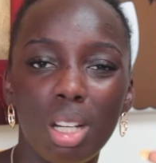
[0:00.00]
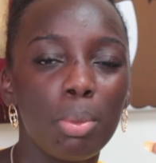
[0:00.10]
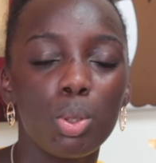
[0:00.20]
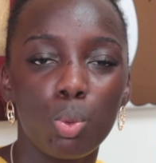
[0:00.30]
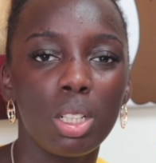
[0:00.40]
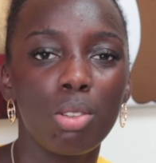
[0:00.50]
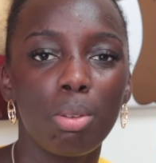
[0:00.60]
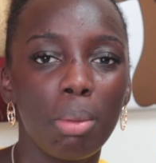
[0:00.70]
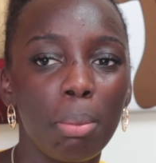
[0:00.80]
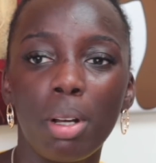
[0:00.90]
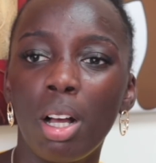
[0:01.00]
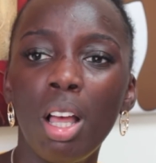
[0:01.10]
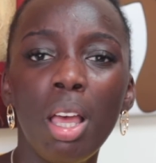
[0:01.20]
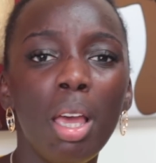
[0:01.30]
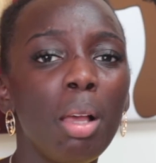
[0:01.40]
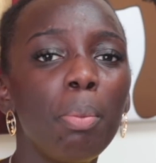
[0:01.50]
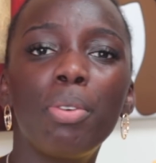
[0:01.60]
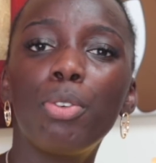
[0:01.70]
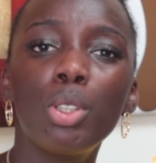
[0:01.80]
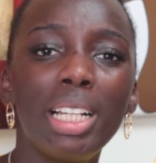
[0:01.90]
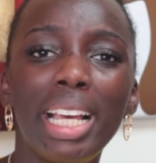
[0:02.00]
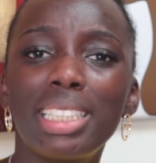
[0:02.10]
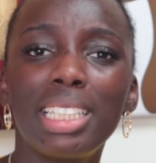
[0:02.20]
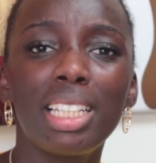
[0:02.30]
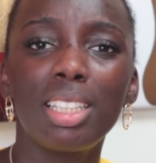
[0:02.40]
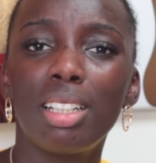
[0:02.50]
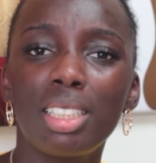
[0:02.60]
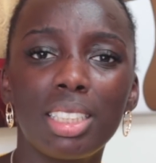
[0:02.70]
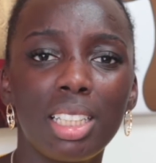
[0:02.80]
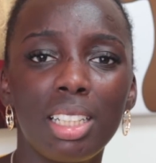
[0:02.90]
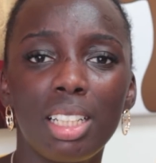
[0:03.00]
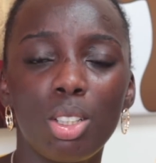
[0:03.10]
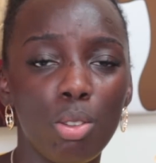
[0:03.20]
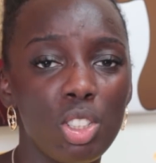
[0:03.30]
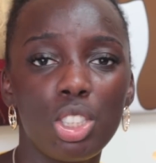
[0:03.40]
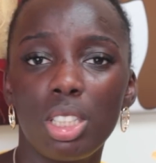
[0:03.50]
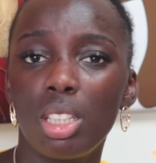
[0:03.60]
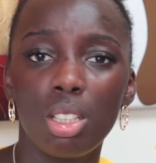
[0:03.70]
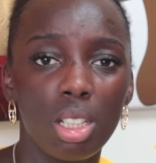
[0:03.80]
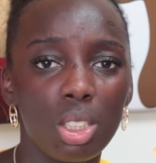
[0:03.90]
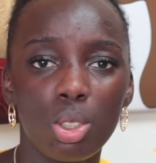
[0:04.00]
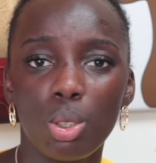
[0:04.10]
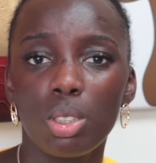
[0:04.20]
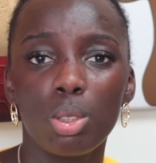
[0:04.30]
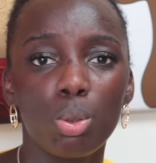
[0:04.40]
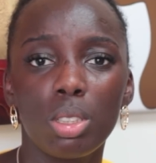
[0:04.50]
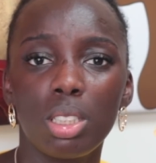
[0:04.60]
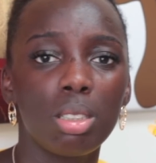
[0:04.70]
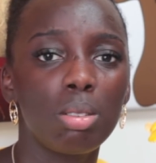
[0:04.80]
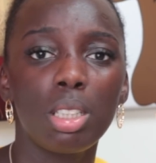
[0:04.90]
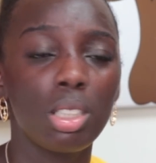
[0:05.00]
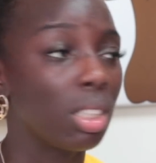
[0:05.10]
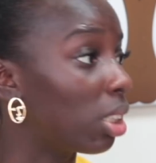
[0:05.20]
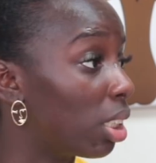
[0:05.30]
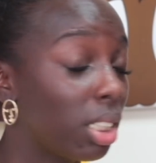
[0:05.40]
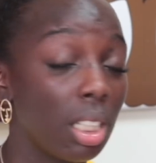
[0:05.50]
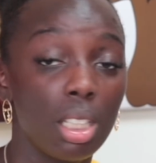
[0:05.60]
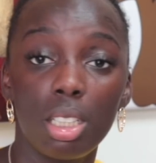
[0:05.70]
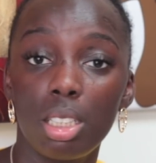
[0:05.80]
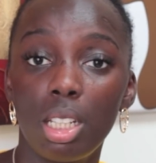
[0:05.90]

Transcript: come as one and remember before the light skin and the dark skin and the orange skin and the undertones and all the the sunset